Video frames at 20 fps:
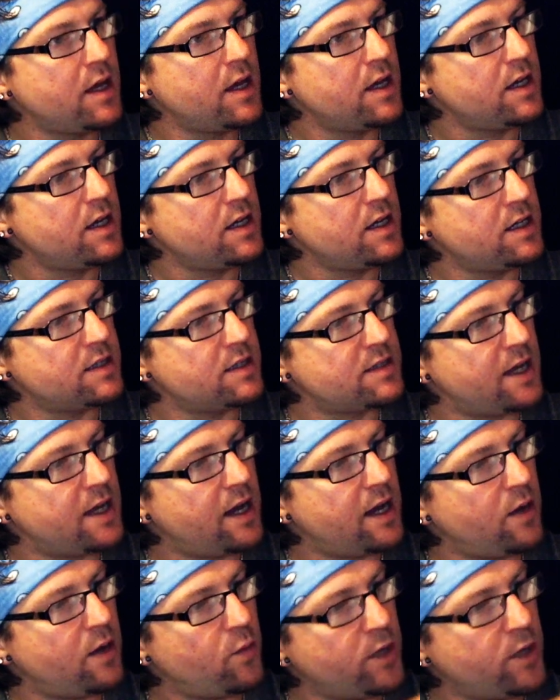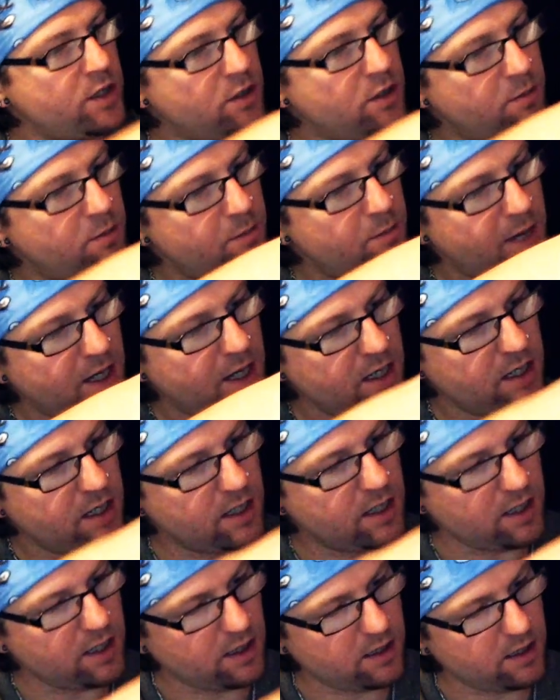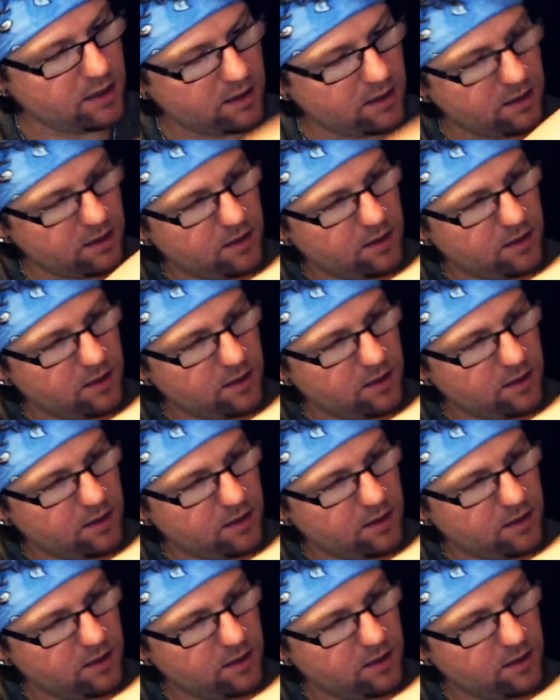is that when you make it,